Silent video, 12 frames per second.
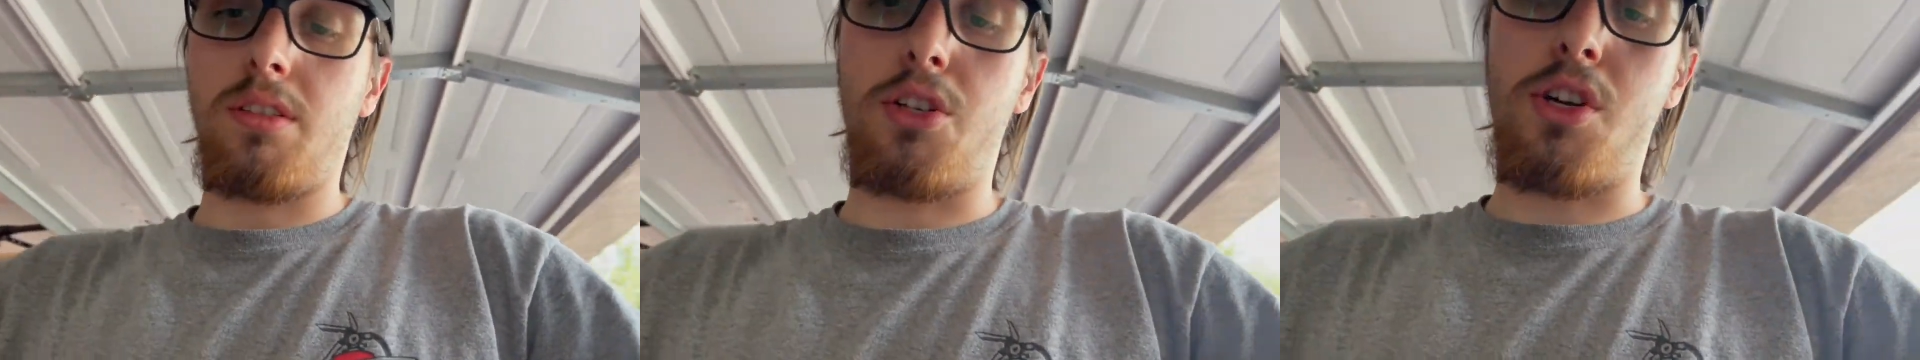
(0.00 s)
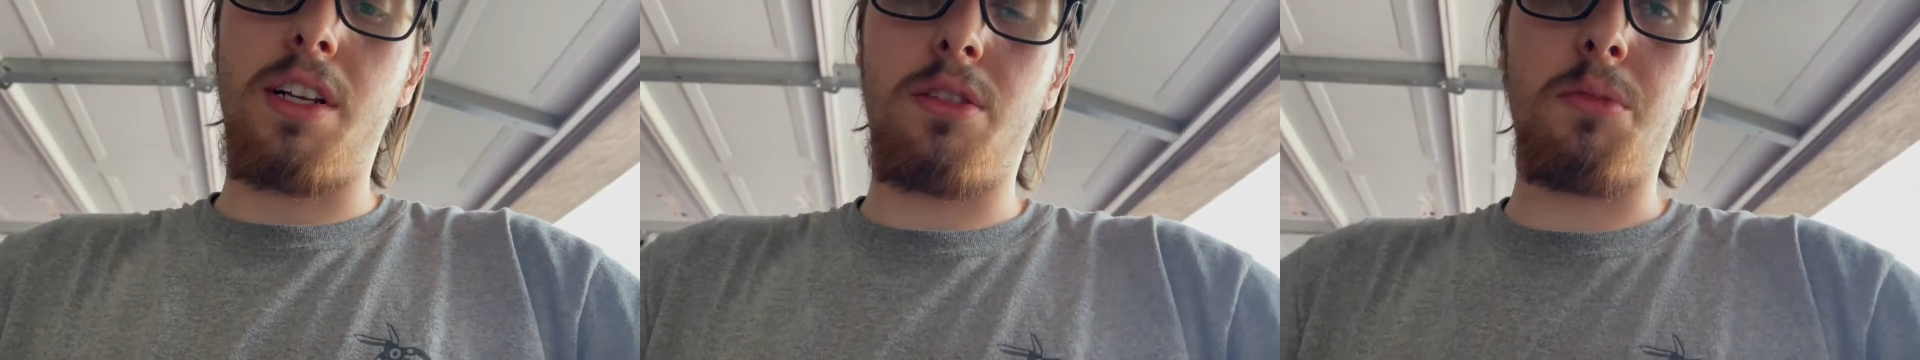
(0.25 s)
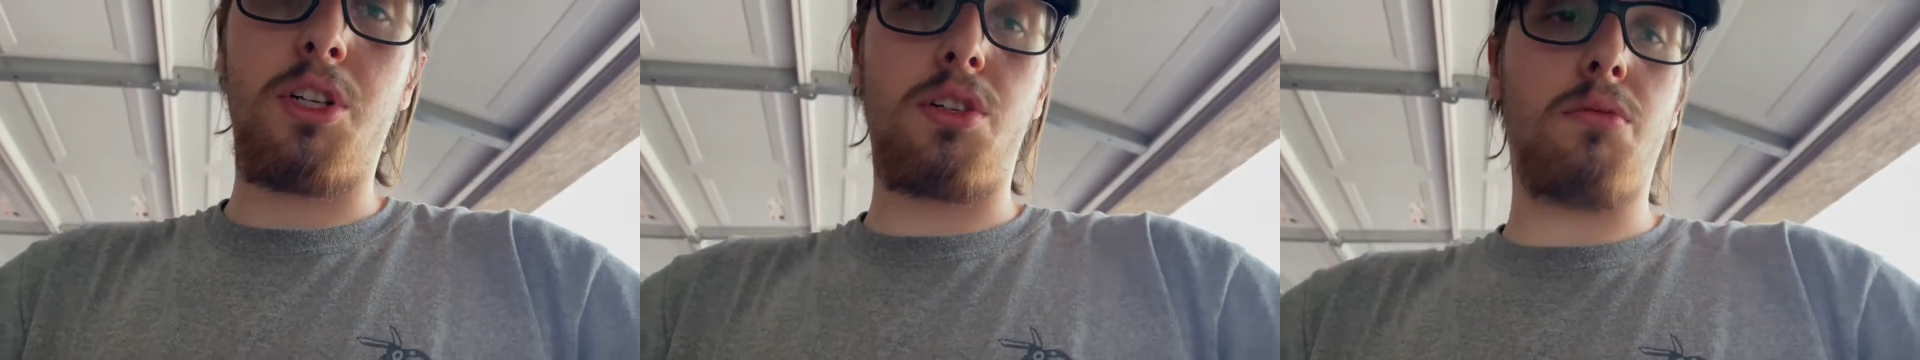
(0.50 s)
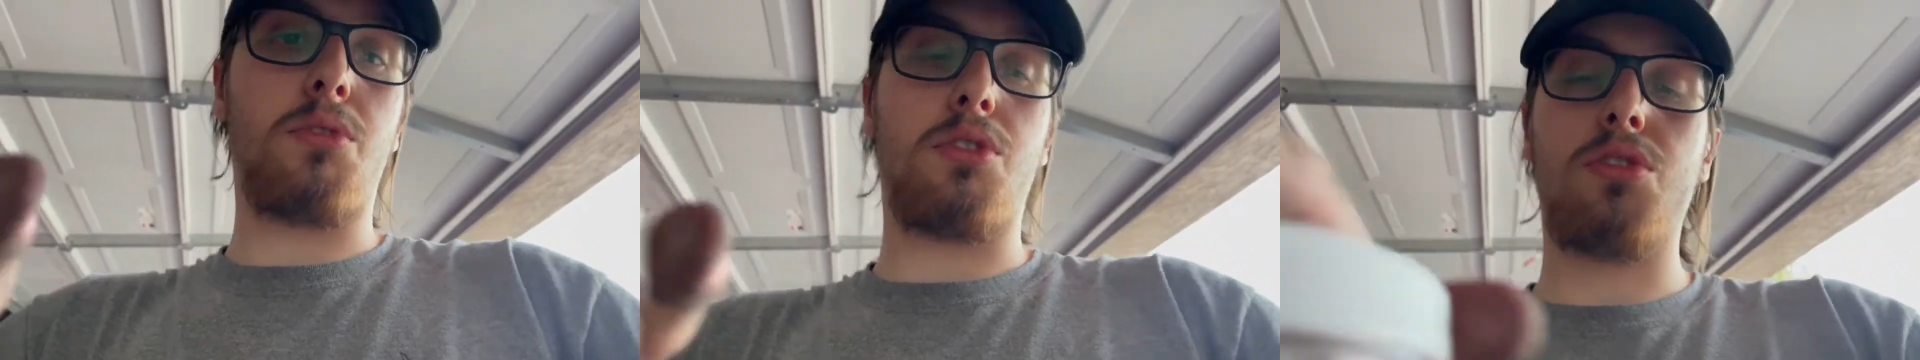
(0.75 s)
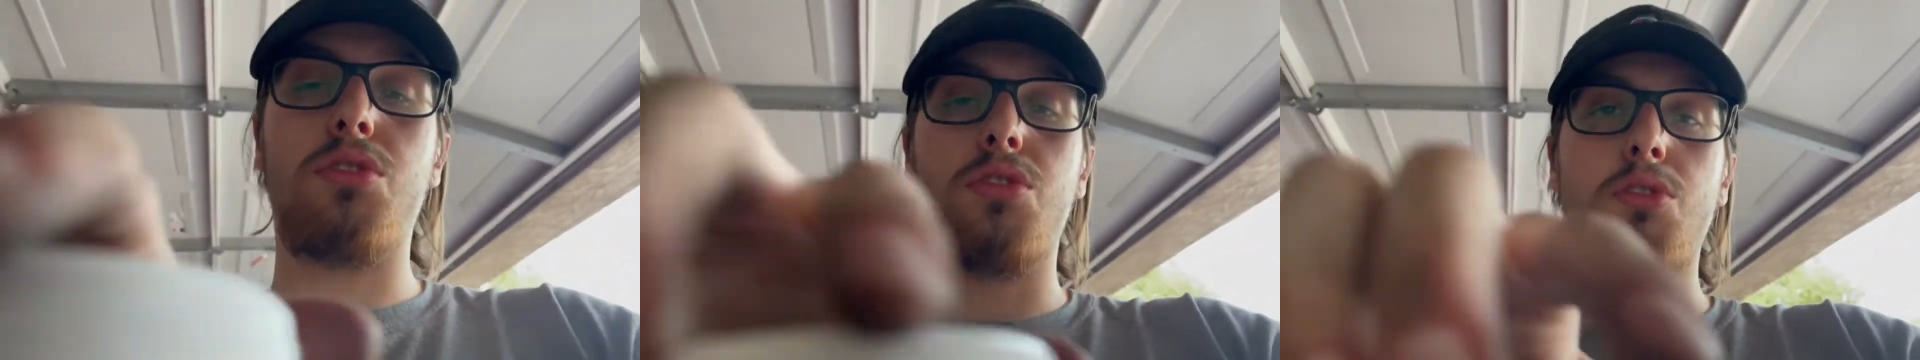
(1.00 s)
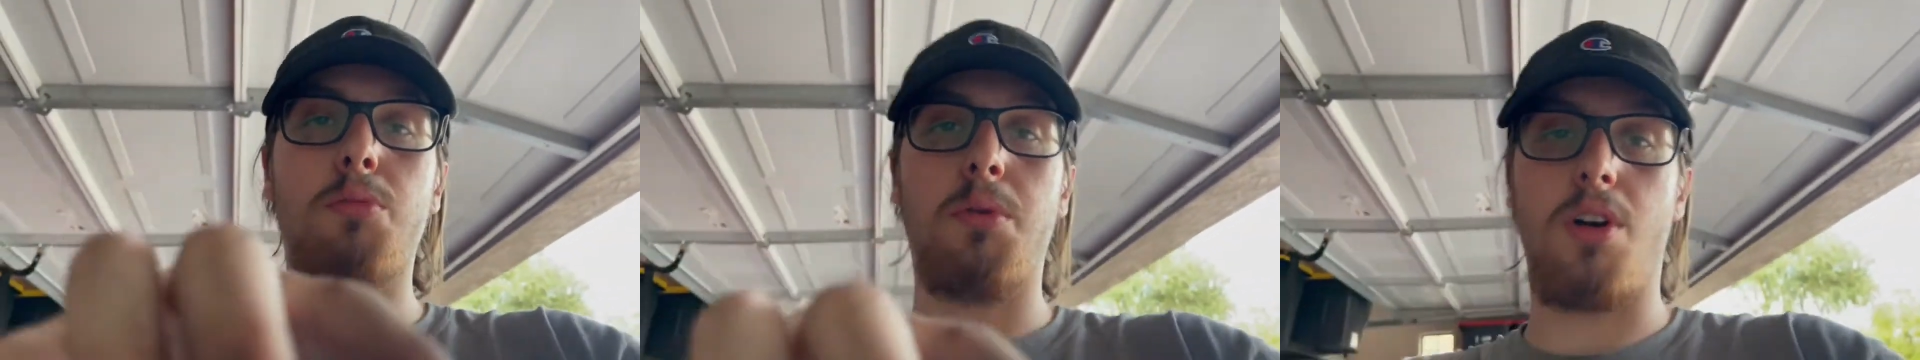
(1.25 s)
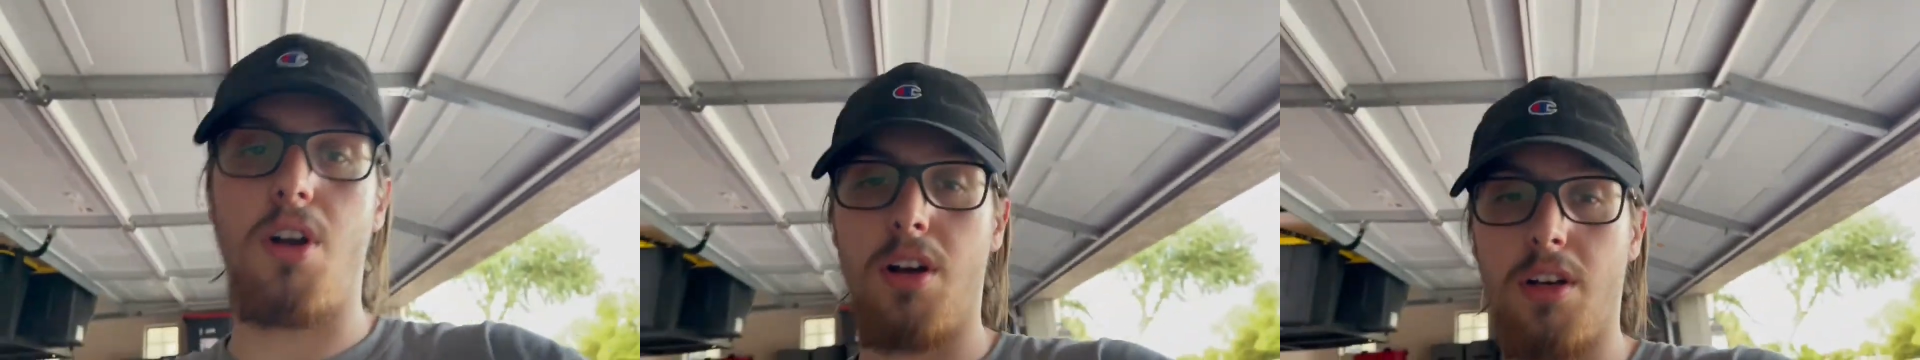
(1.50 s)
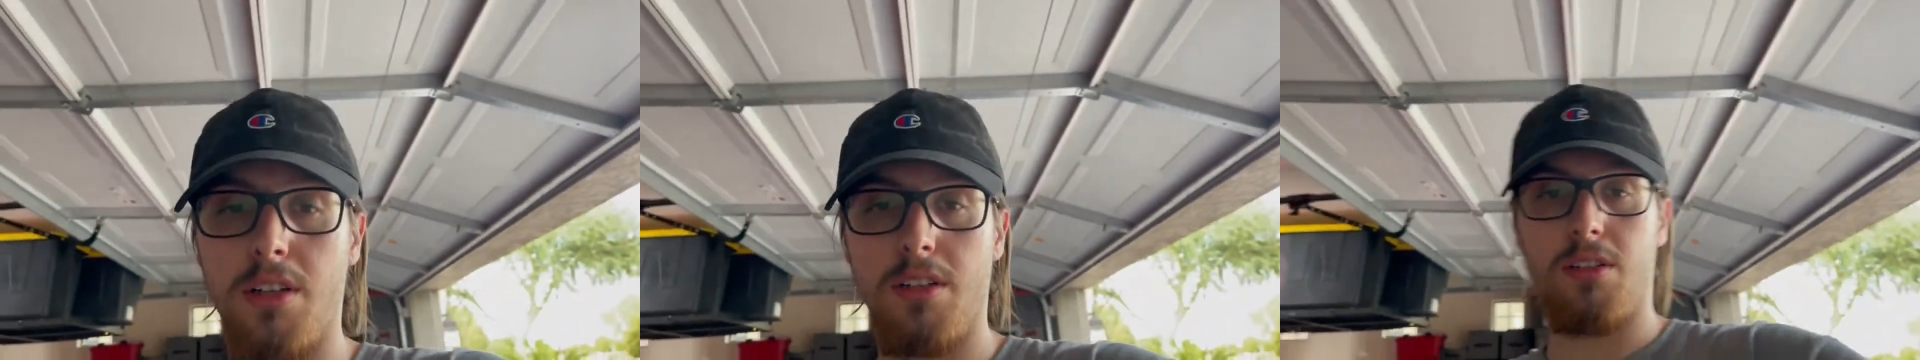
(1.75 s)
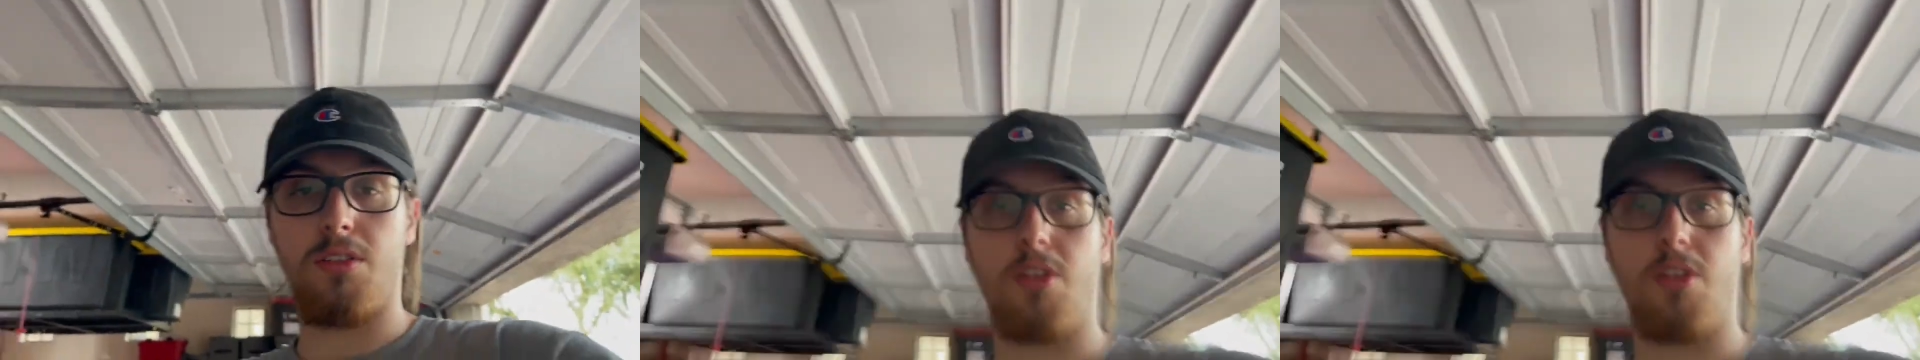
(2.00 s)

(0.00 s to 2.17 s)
transmission was super hot. Hold